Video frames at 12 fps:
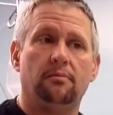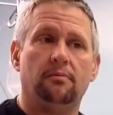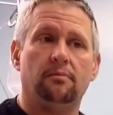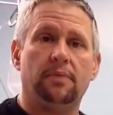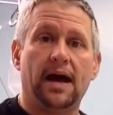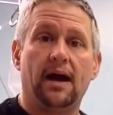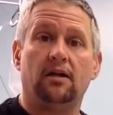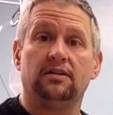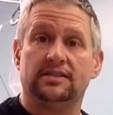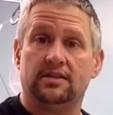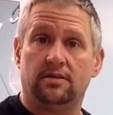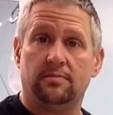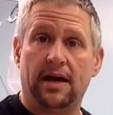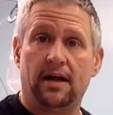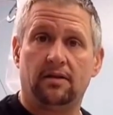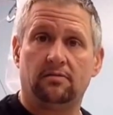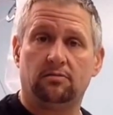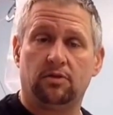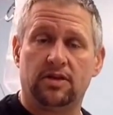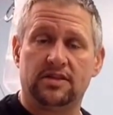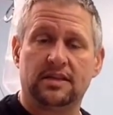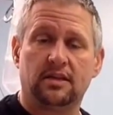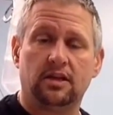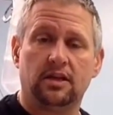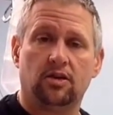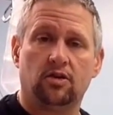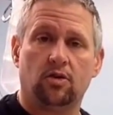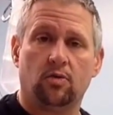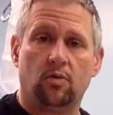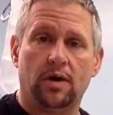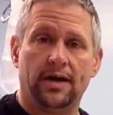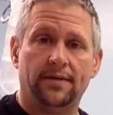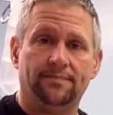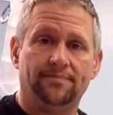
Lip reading: bowel until the bowel runs clear or what.